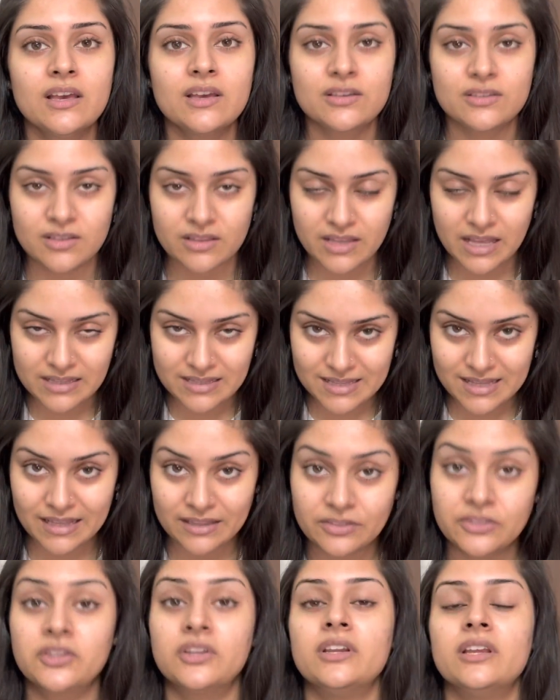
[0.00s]
So that's
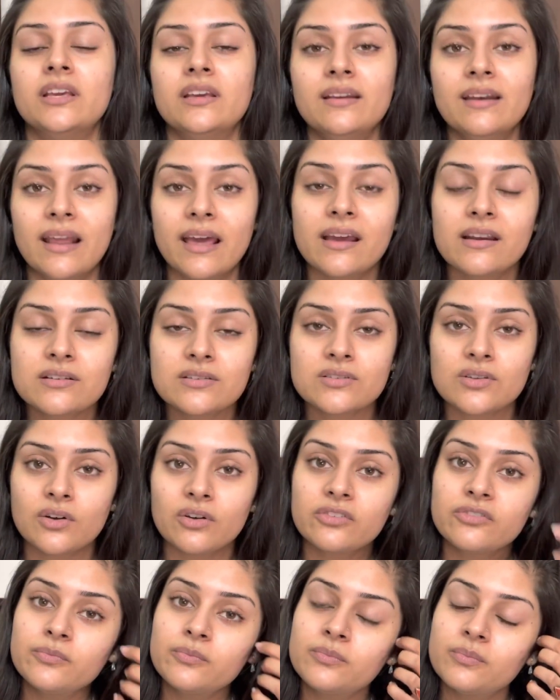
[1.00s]
like 3 layers
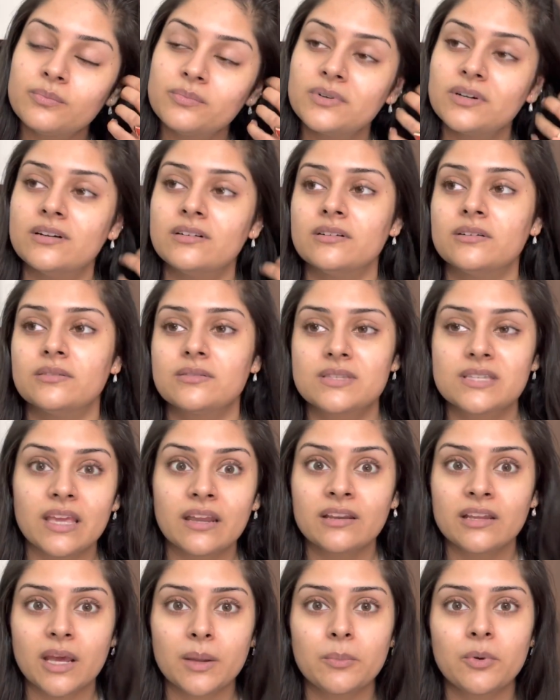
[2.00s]
of
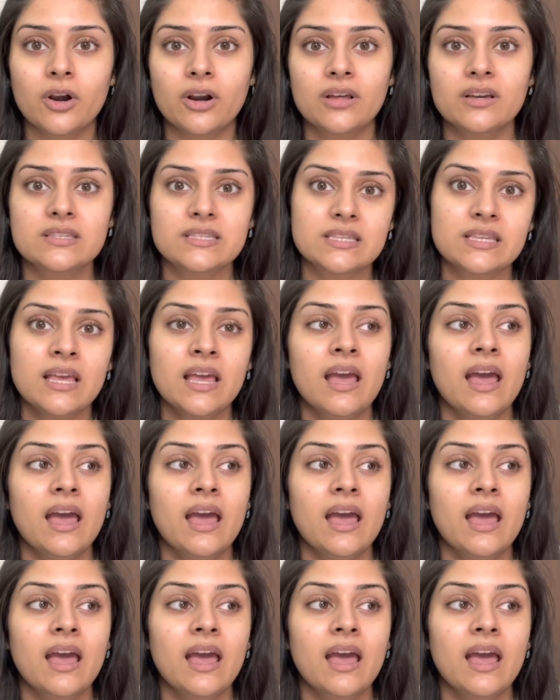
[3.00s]
skincare products,